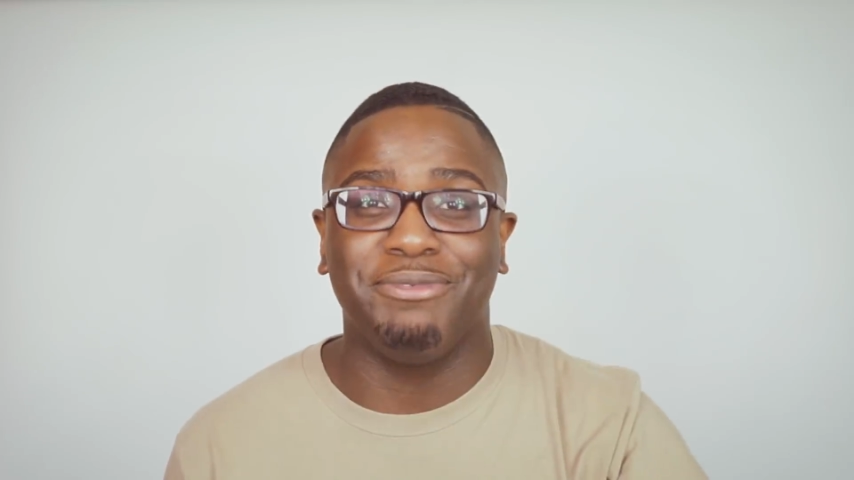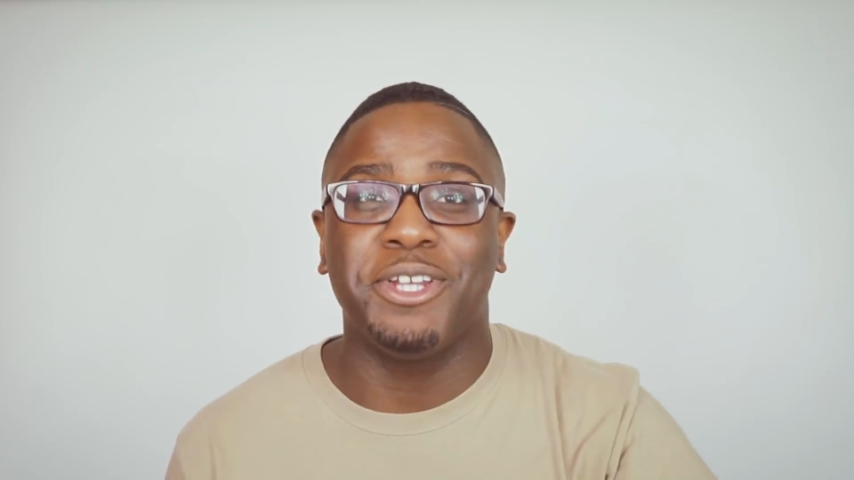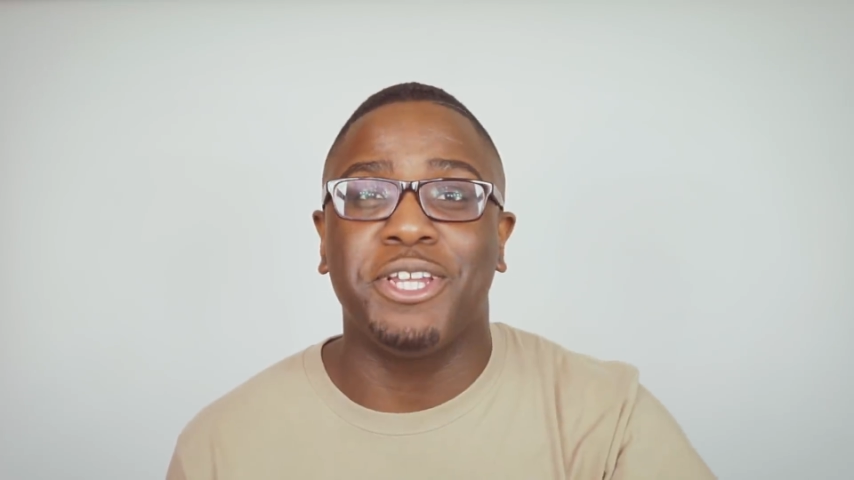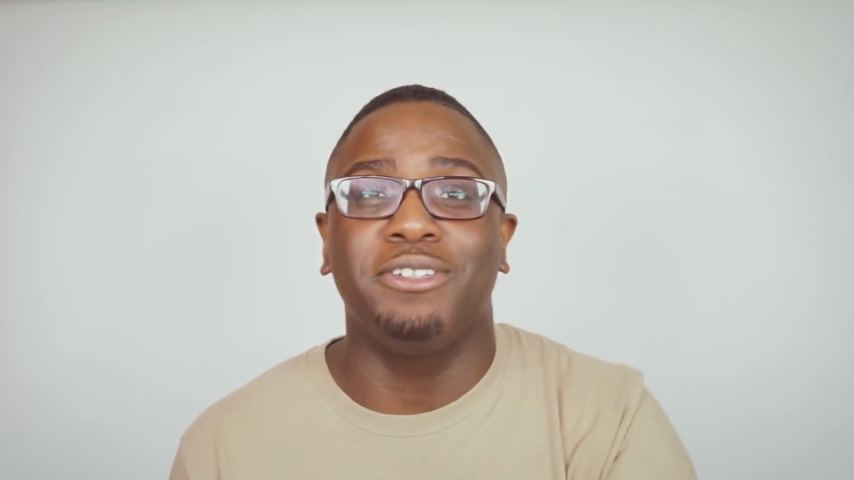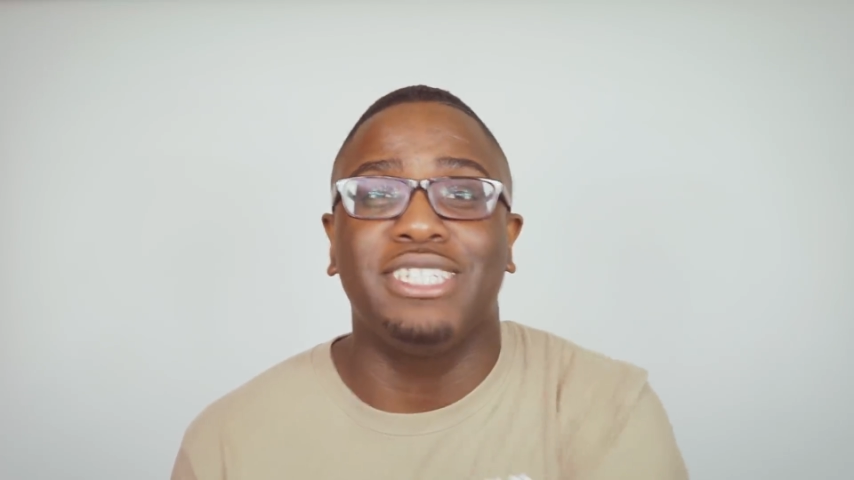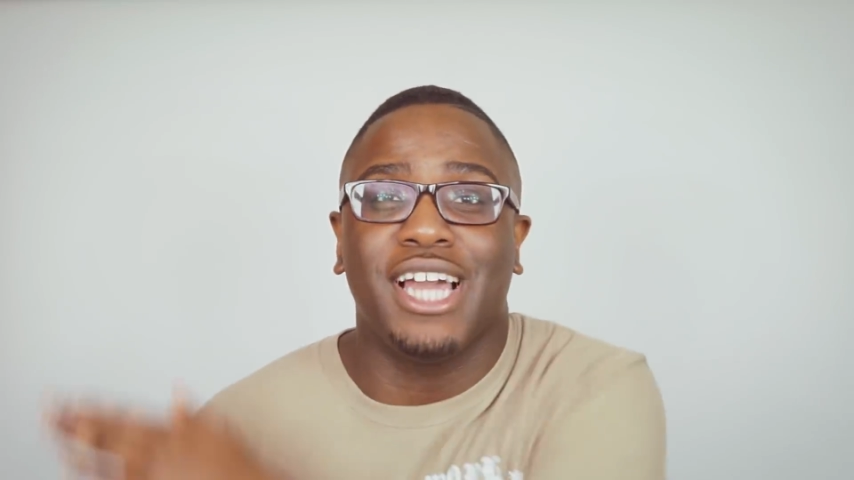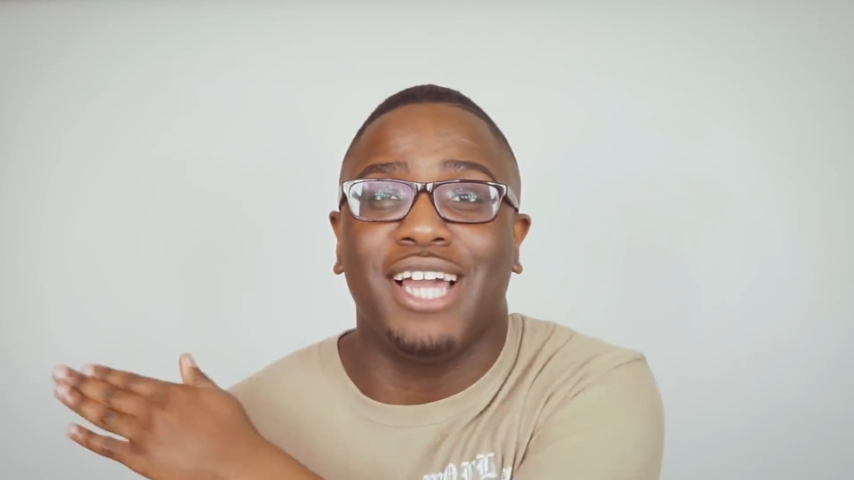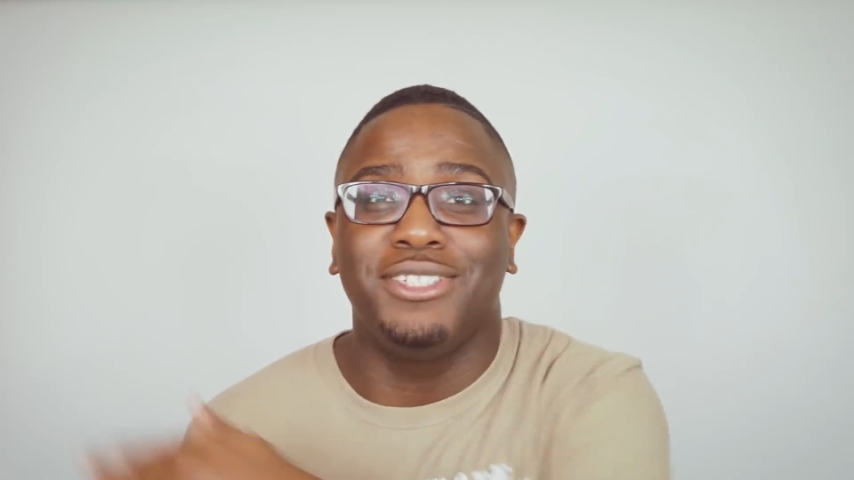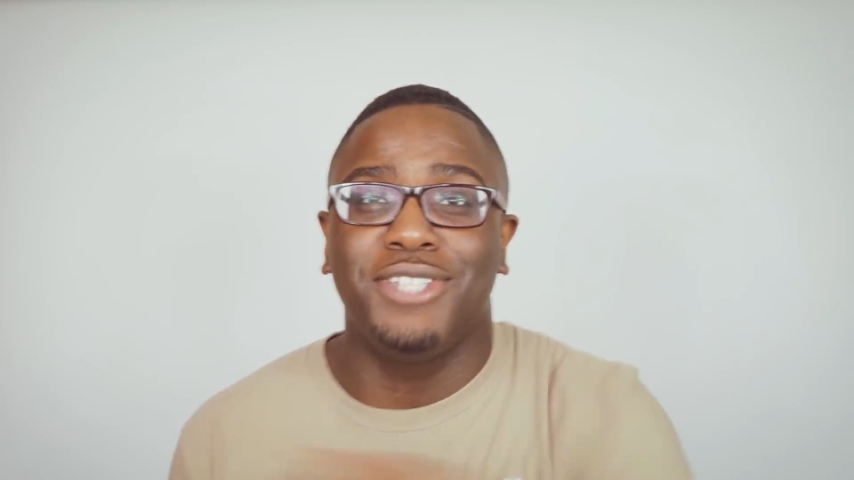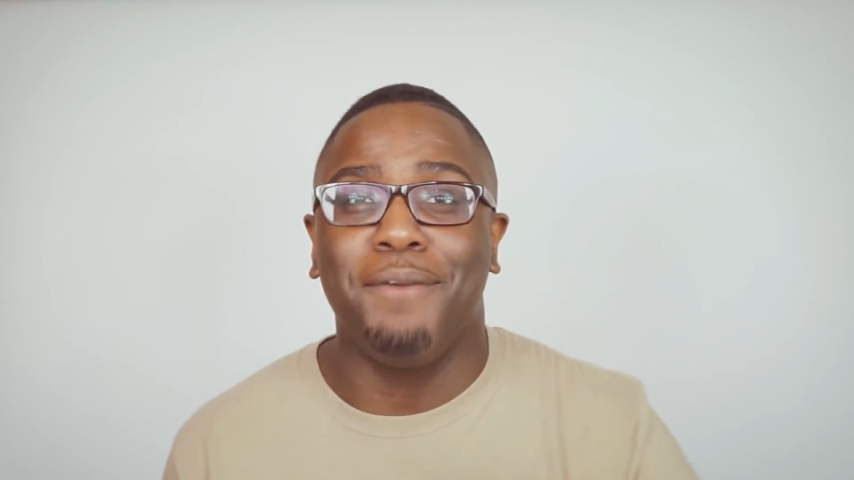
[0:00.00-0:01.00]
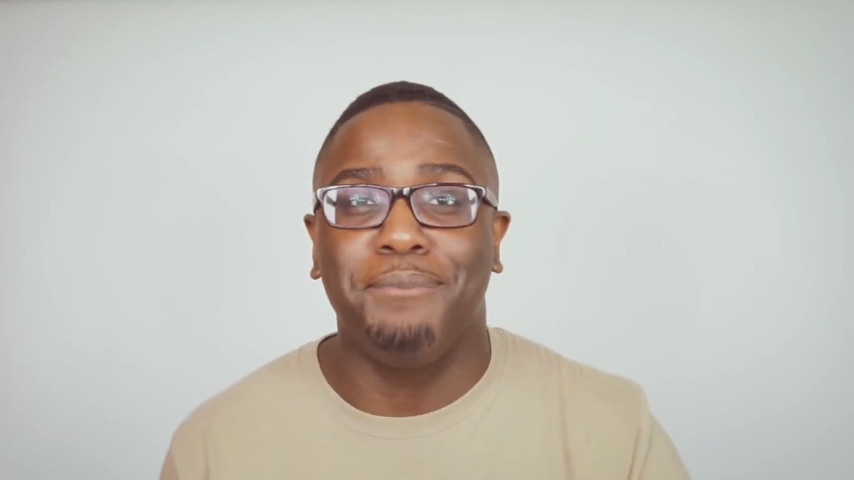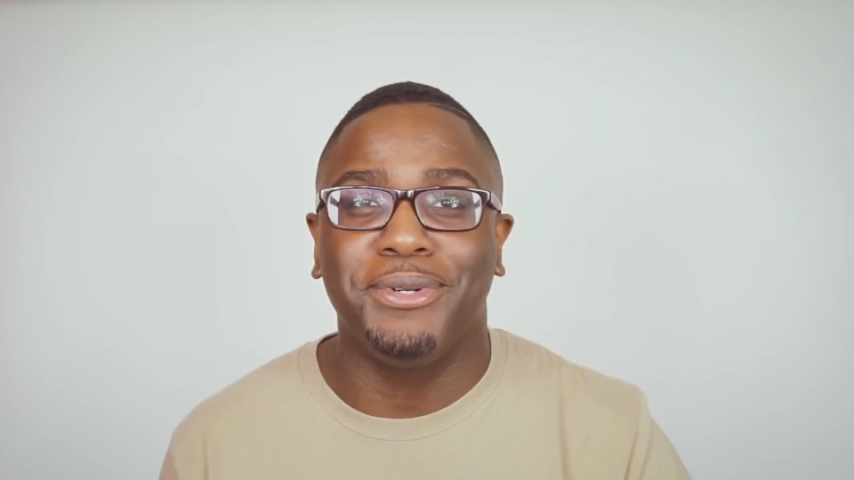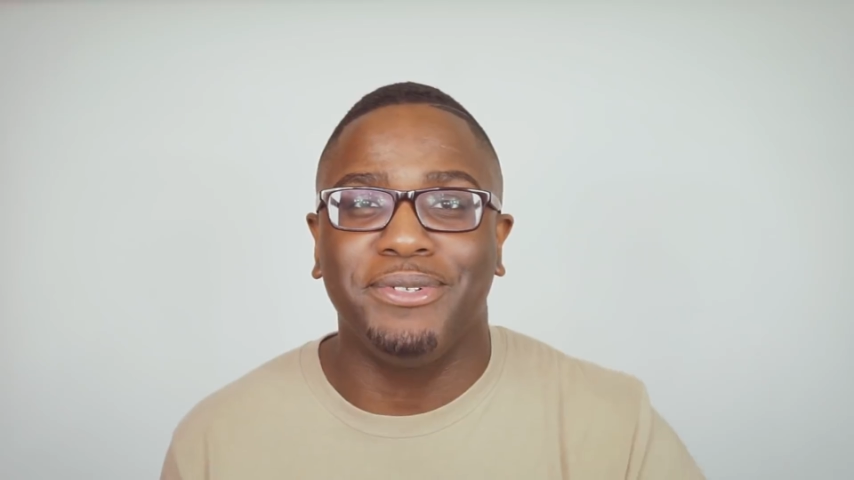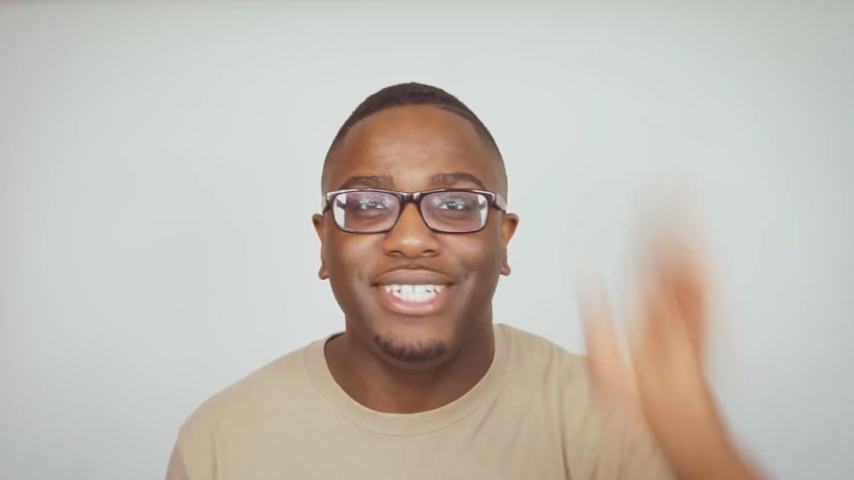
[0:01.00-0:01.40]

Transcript: We know there's a double